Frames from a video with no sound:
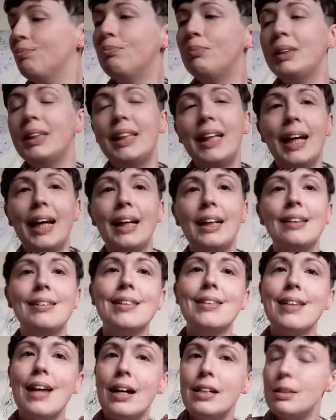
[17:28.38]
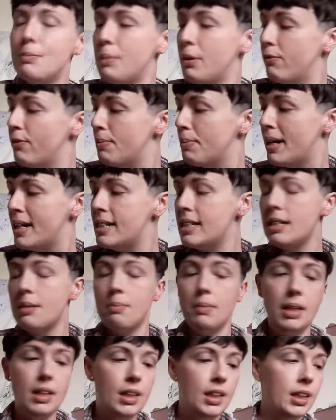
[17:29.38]
But yeah, it's kind of been reminding
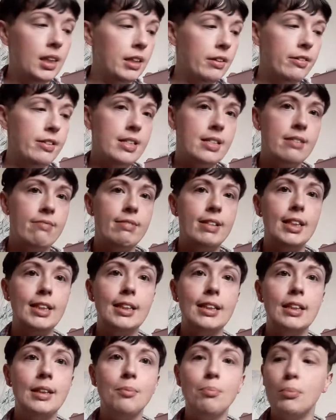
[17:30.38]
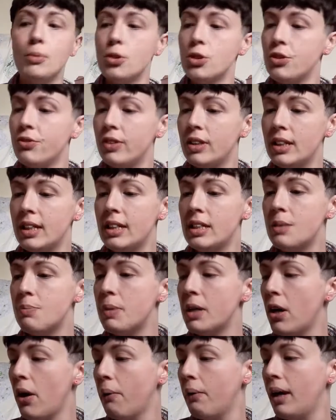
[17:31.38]
me that there isn't really much of a need to be
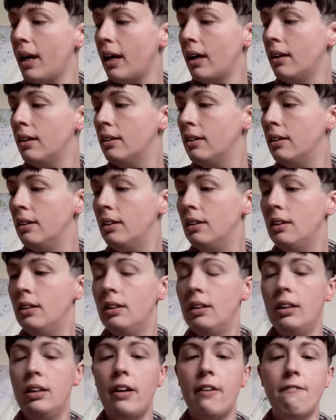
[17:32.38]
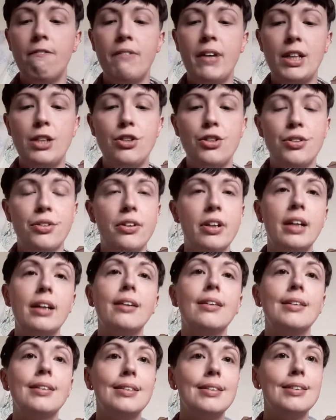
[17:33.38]
going and venturing.
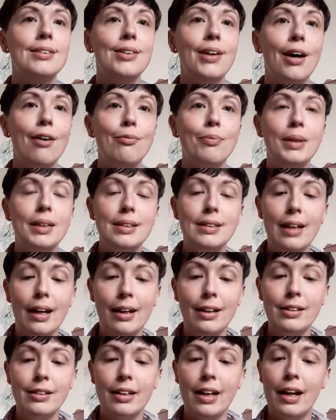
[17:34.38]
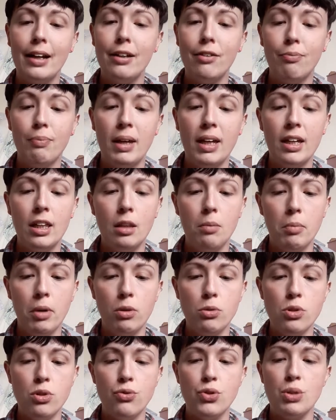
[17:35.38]
So I've been kind of making the
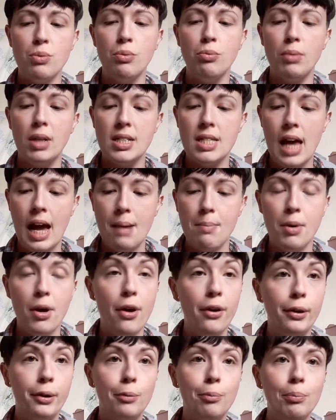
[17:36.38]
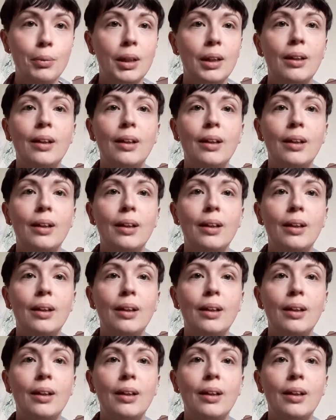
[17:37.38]
most of some of my time at home.